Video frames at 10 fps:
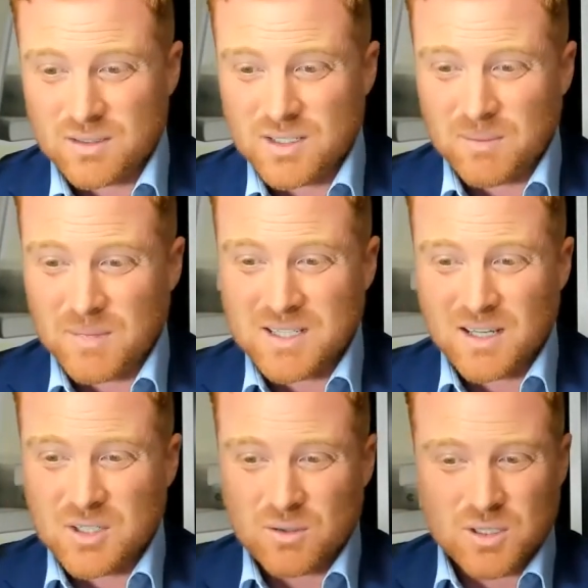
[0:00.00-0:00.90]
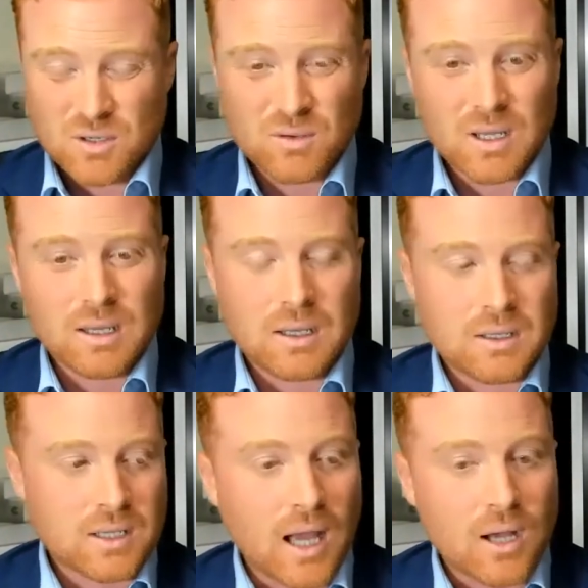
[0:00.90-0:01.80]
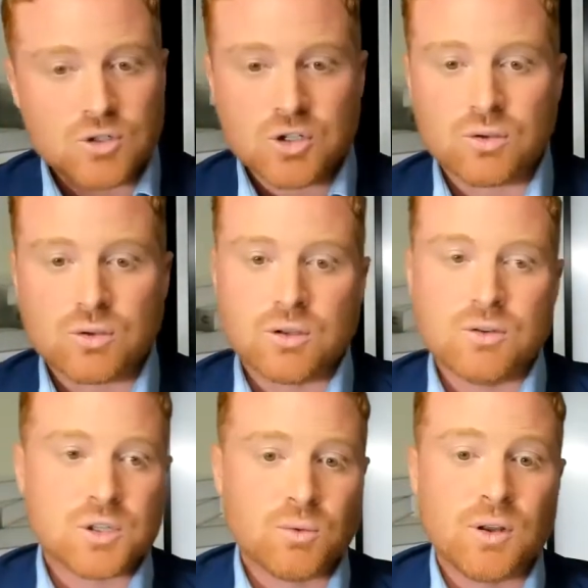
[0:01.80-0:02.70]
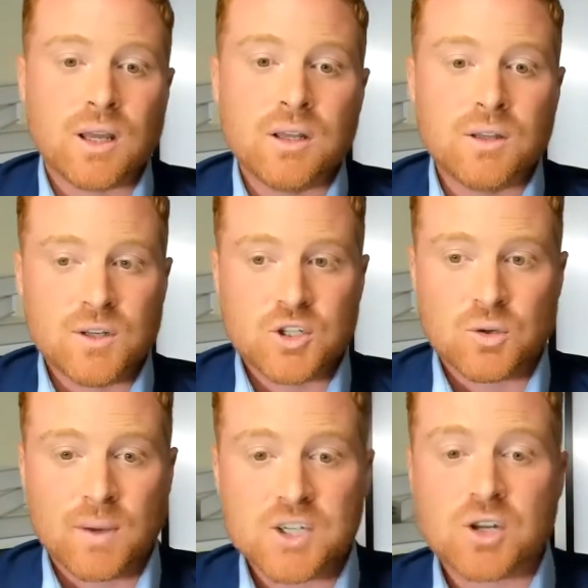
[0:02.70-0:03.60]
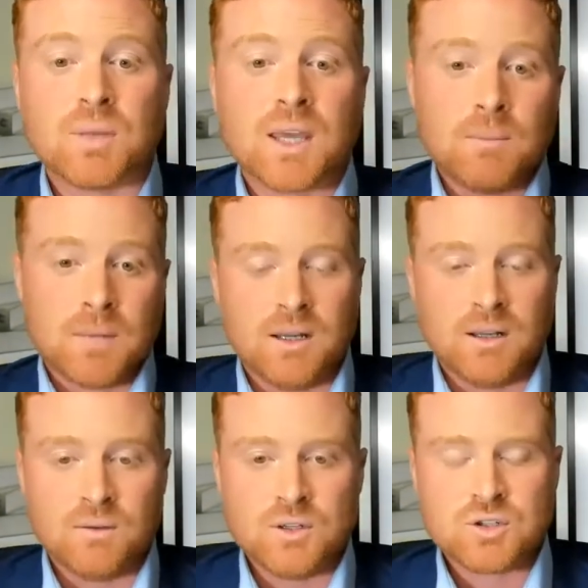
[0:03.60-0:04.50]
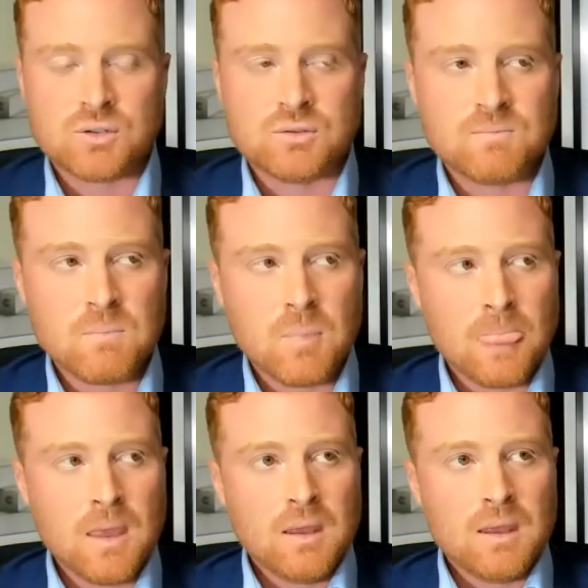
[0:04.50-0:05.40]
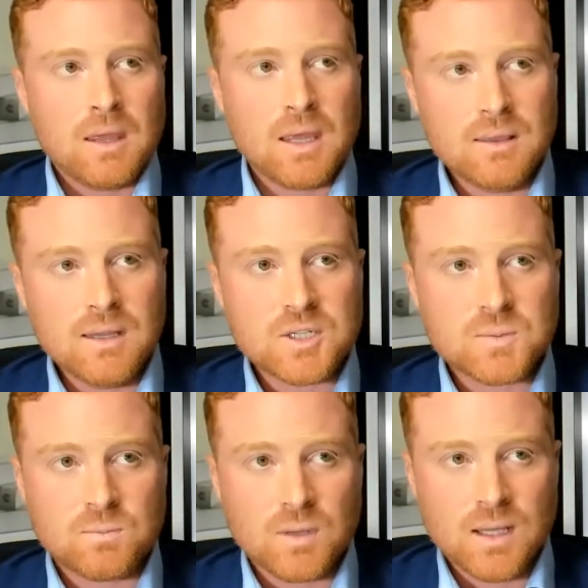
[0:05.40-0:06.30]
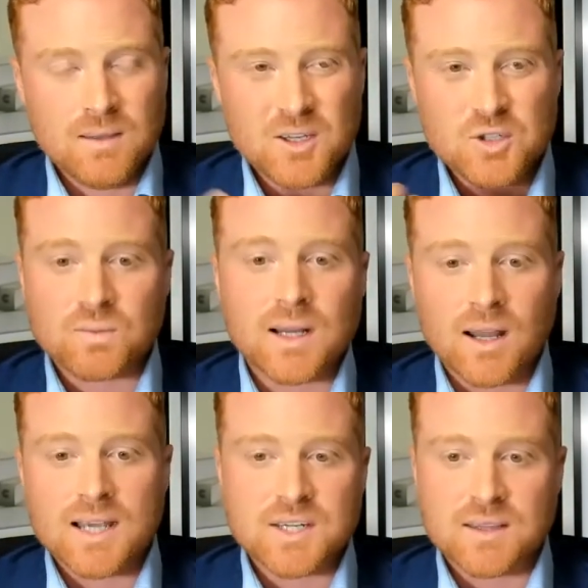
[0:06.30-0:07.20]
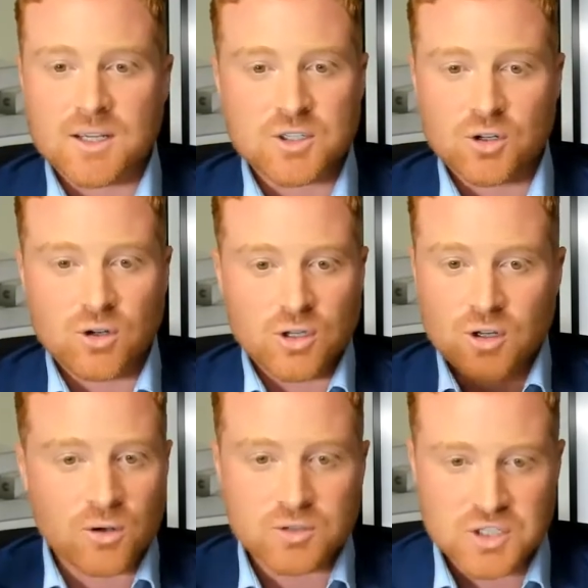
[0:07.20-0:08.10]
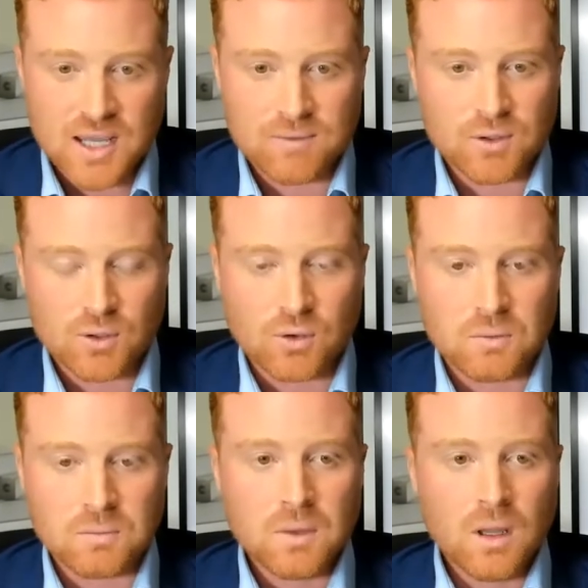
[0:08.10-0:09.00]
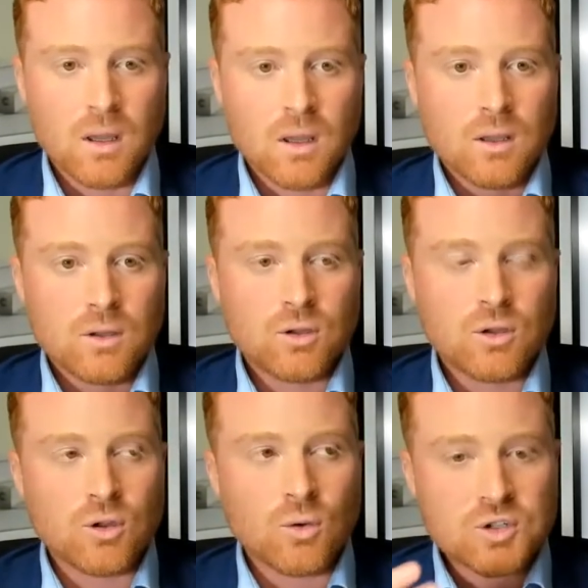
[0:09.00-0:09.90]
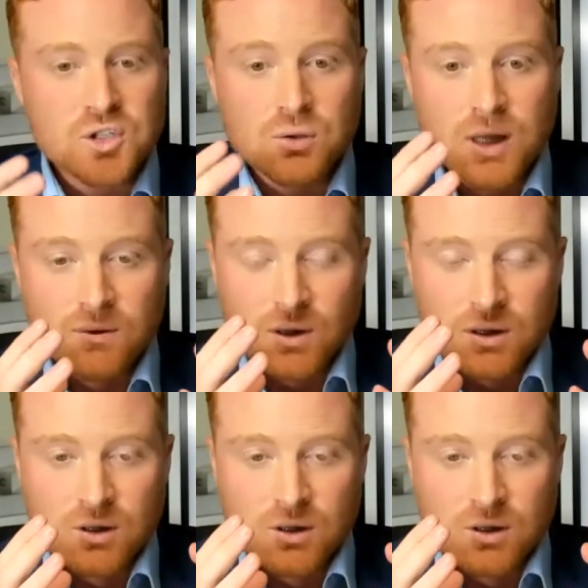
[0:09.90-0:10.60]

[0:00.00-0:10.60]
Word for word: Does that make sense? So, so and Carl Jung used the word individuation, becoming an individual. In this, in this realizing that you you don't just have it all, you also give it.